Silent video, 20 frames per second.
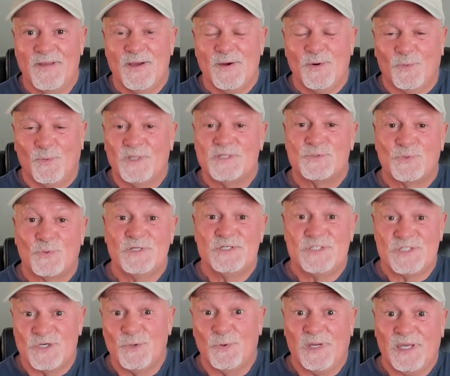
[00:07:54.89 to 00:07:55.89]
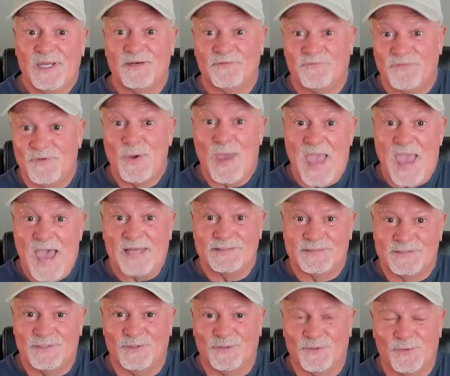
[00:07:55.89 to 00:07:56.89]
Oh, yeah. Which would you eat if you had
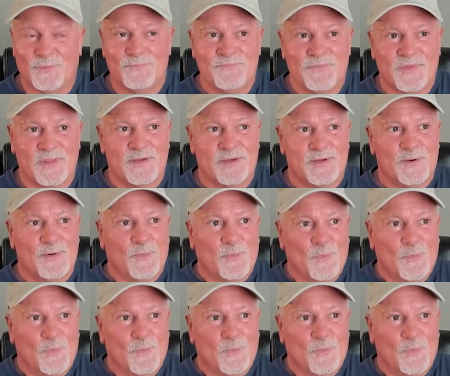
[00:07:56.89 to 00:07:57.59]
to? Yeah.